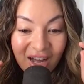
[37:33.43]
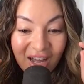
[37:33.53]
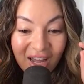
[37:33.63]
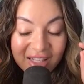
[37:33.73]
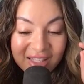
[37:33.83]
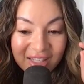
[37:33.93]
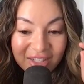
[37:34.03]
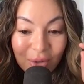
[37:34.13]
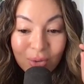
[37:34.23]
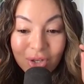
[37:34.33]
it's
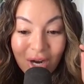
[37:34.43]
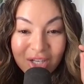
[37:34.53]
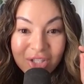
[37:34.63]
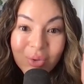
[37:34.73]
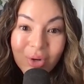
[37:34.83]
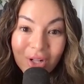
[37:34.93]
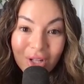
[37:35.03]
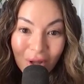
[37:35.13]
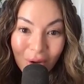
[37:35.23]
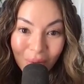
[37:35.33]
don't try to do it all
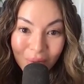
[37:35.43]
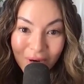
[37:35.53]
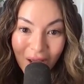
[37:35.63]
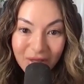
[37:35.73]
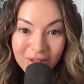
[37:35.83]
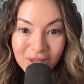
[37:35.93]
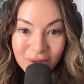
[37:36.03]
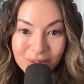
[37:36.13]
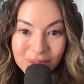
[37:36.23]
alone. I think that goes